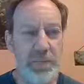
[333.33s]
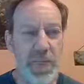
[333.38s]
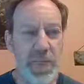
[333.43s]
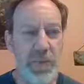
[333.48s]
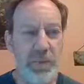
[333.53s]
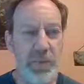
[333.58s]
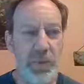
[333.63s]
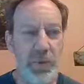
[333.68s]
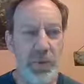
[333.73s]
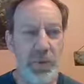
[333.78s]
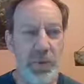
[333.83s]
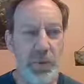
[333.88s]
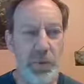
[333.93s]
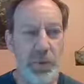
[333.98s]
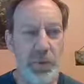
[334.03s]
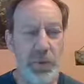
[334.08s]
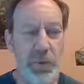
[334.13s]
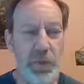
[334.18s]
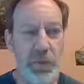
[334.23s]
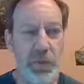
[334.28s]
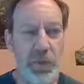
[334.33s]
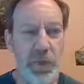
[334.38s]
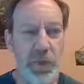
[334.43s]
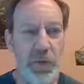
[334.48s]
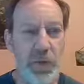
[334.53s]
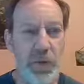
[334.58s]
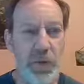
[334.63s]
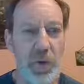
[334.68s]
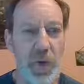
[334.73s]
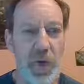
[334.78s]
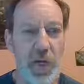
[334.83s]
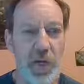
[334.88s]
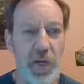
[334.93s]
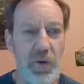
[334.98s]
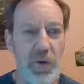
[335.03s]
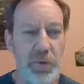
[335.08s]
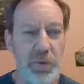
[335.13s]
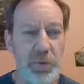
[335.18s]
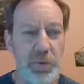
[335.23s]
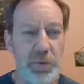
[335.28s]
people who know
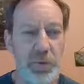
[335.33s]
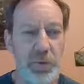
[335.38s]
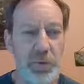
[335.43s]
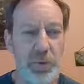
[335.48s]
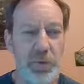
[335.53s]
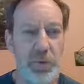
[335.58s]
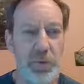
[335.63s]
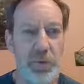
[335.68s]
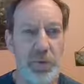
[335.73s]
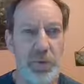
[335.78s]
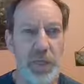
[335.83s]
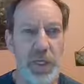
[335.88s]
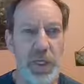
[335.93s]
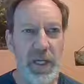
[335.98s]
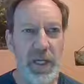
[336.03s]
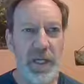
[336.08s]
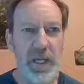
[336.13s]
how to